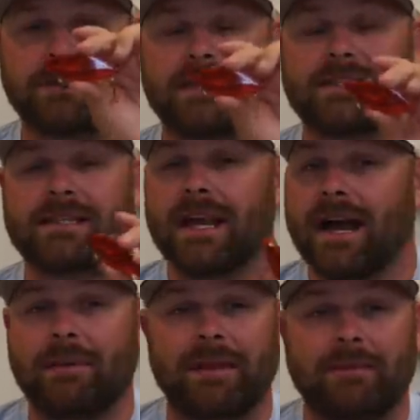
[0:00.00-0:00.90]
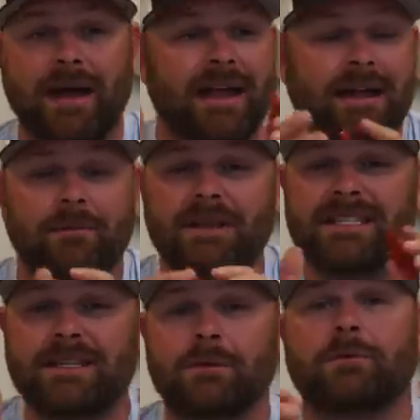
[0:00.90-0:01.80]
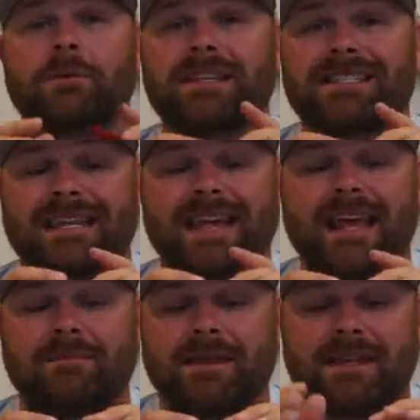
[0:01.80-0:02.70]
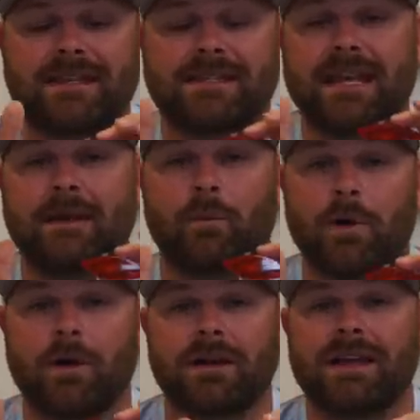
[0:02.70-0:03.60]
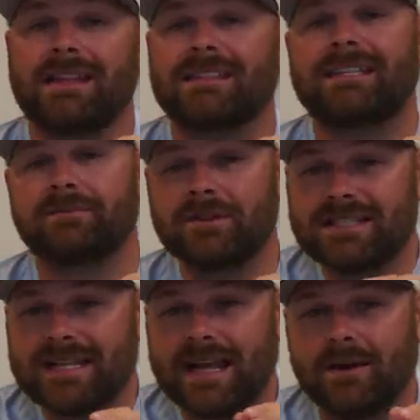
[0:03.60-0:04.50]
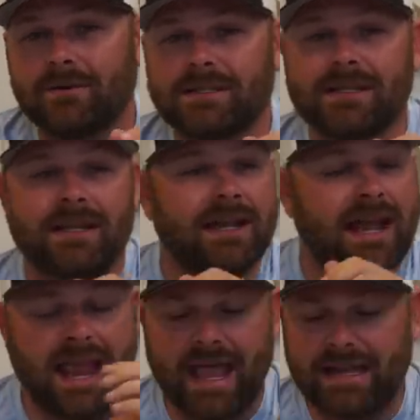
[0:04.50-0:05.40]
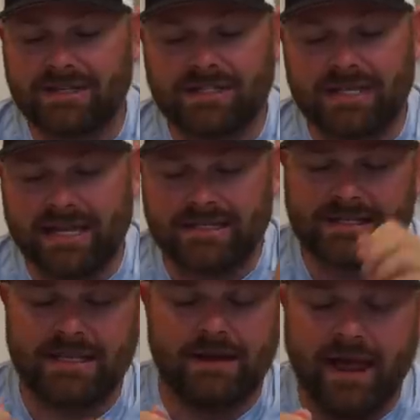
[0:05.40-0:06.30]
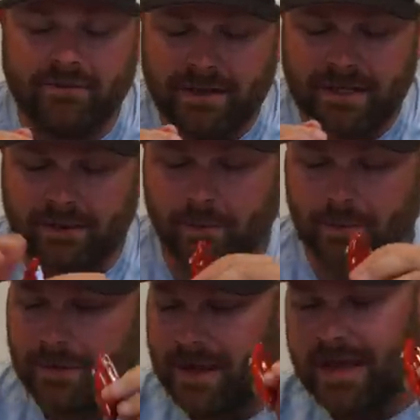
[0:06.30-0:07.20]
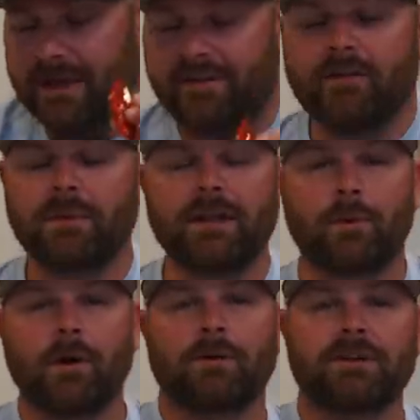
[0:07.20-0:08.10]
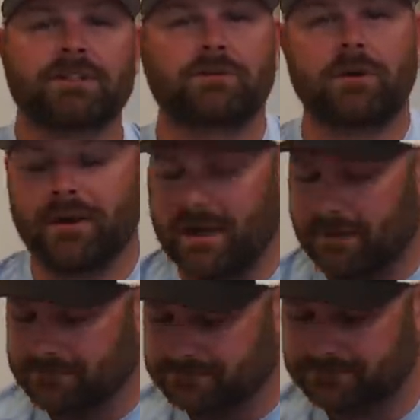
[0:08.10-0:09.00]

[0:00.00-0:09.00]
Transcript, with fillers: with these. I mean, Matt and I, we still throw these today because they work. Different sounds, and it's it's you know, everybody in the if everybody in the world is throwing,